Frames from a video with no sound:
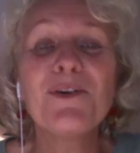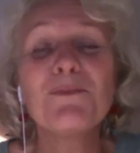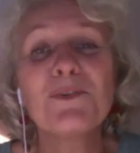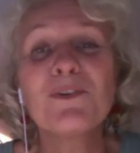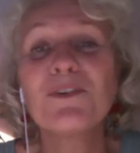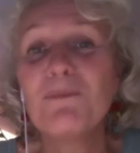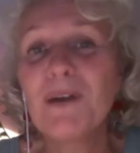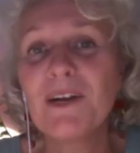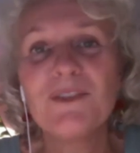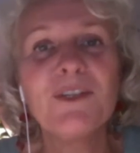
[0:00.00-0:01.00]
more
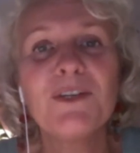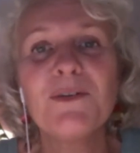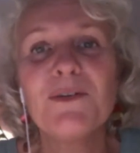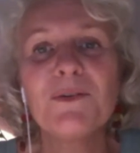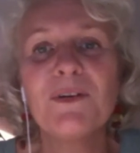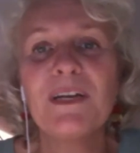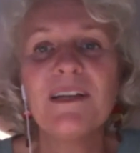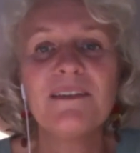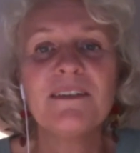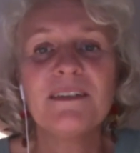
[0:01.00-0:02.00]
about you,
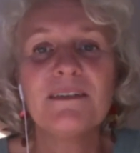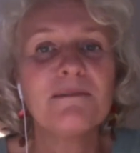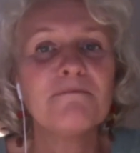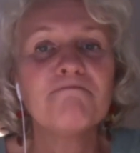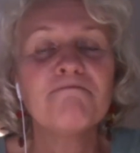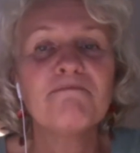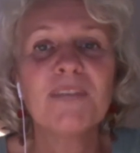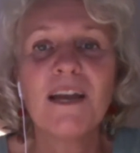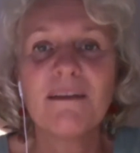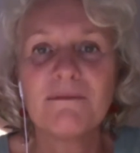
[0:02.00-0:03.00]
and
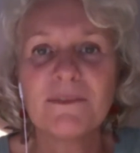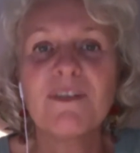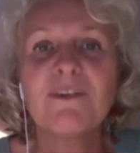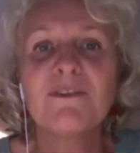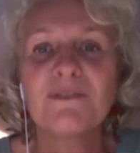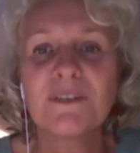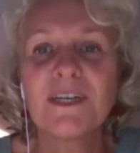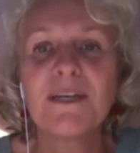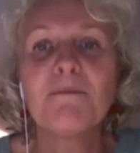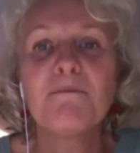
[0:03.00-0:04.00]
yeah, so
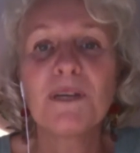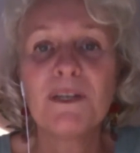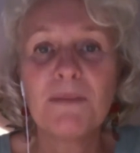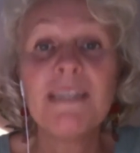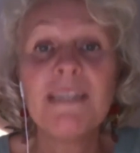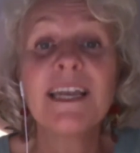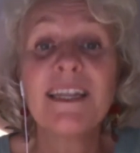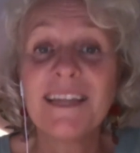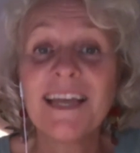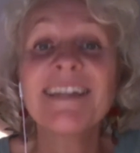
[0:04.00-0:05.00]
better
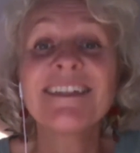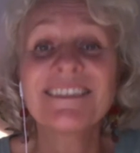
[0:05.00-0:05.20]
maintain that.